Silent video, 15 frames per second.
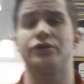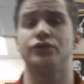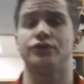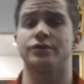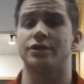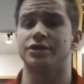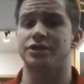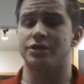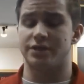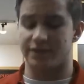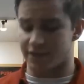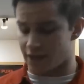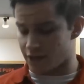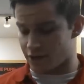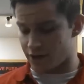Nutrition
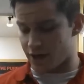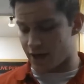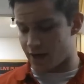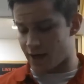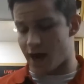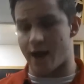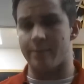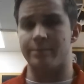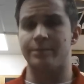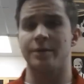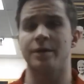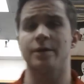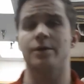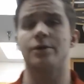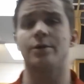Center, and I'm
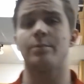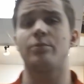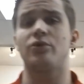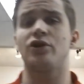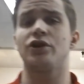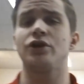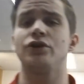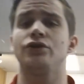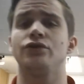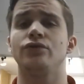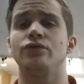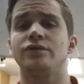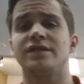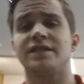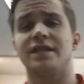here to bring
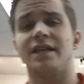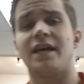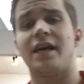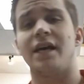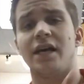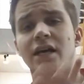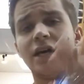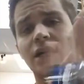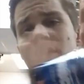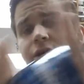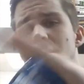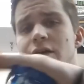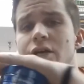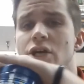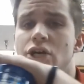you today
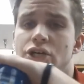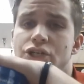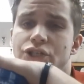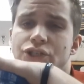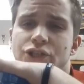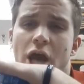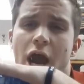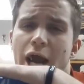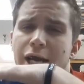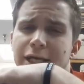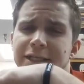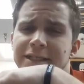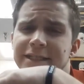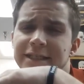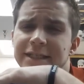Shock
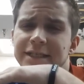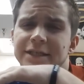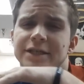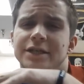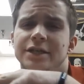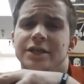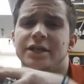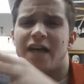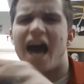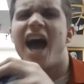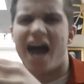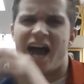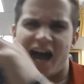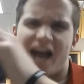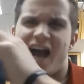D.
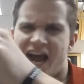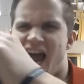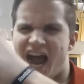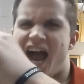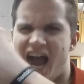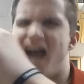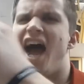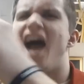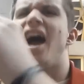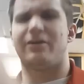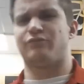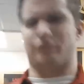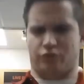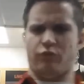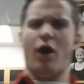
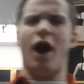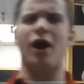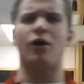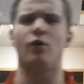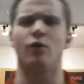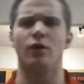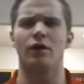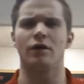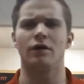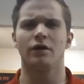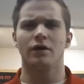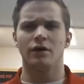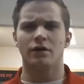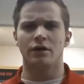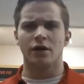Ah! Whoa!
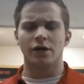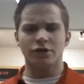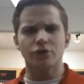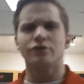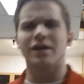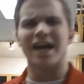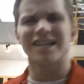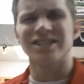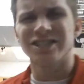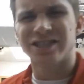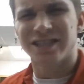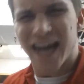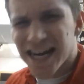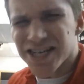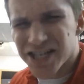Dude, that
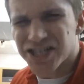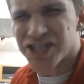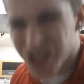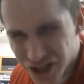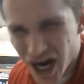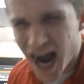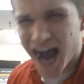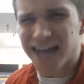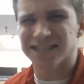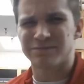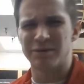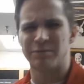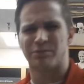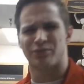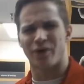just shocked
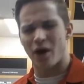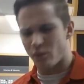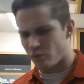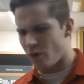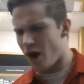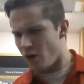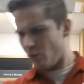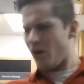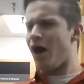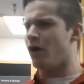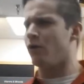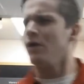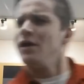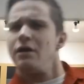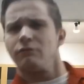me, bro.
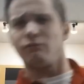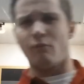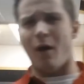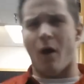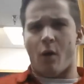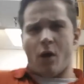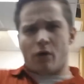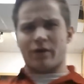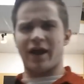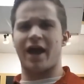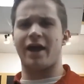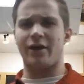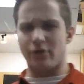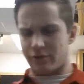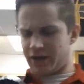Whoa,
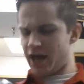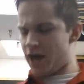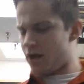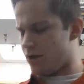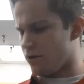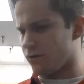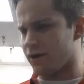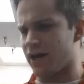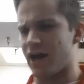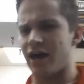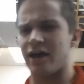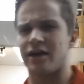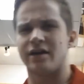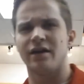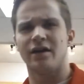
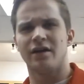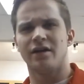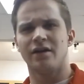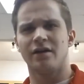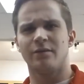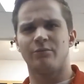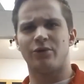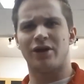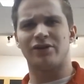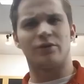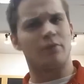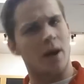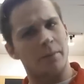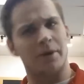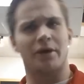okay. Put on
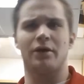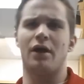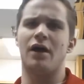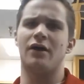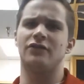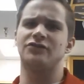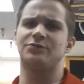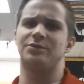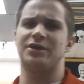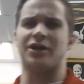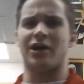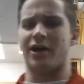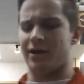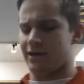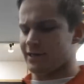the rubber gloves
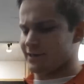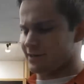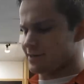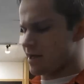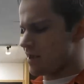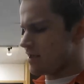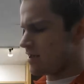because